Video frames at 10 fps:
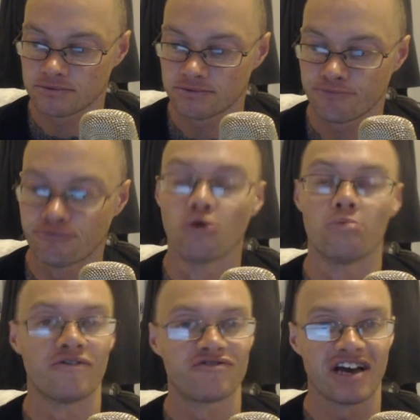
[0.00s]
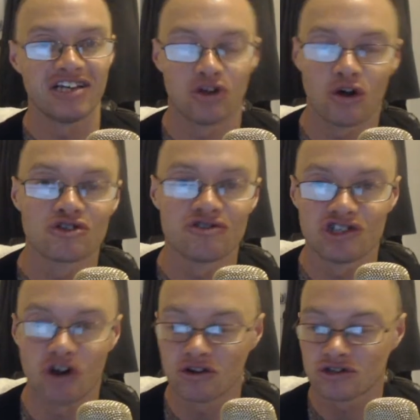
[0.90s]
Bournemouth takes lots of
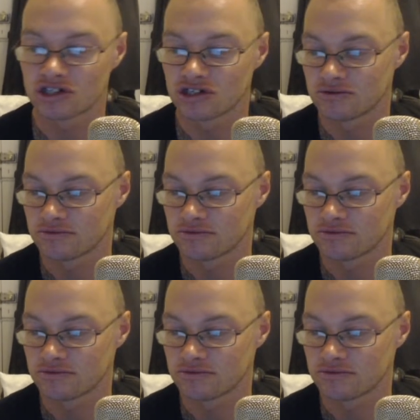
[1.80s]
shots.